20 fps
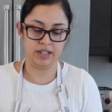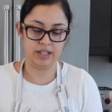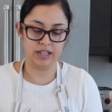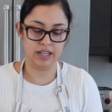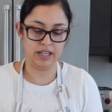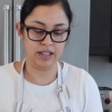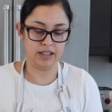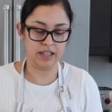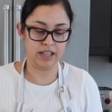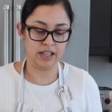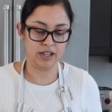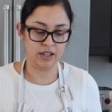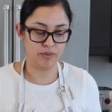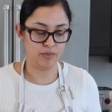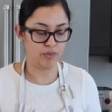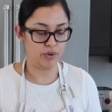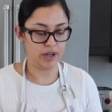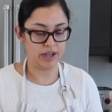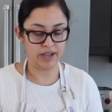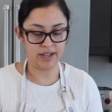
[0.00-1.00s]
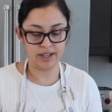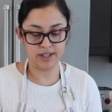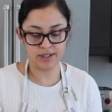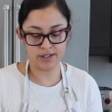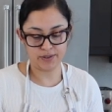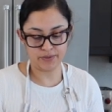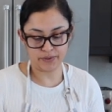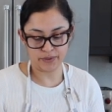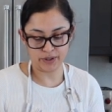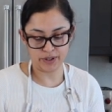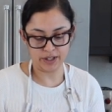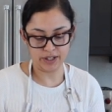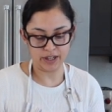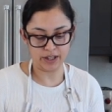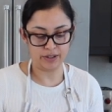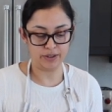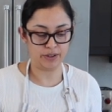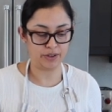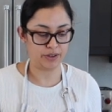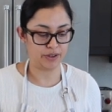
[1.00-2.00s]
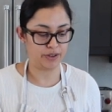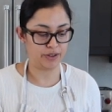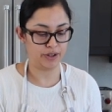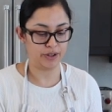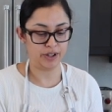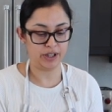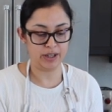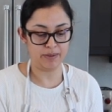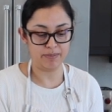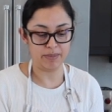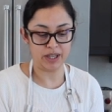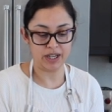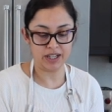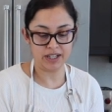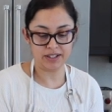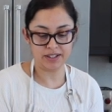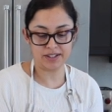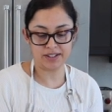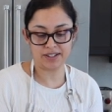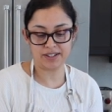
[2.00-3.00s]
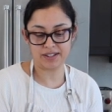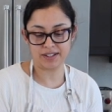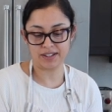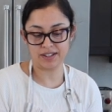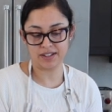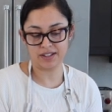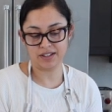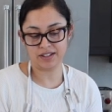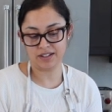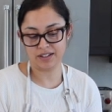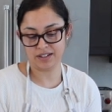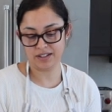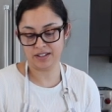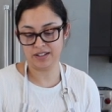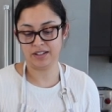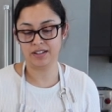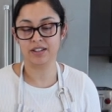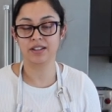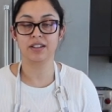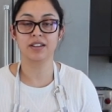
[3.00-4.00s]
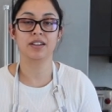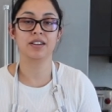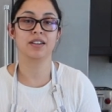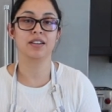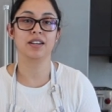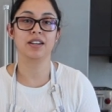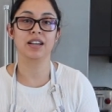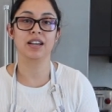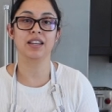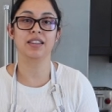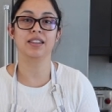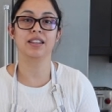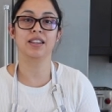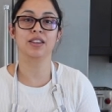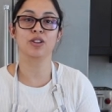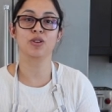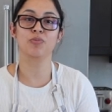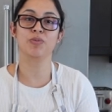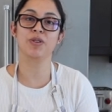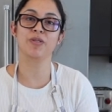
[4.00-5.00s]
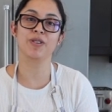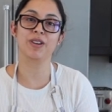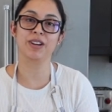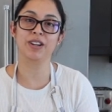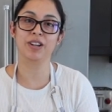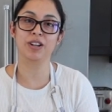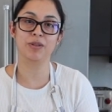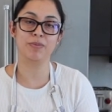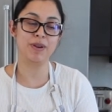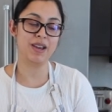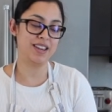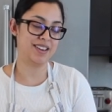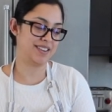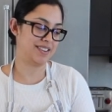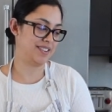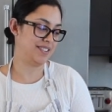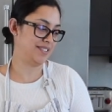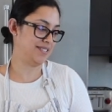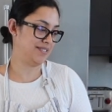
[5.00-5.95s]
and let them rise for another 30 minutes, and then they'll be ready to bake.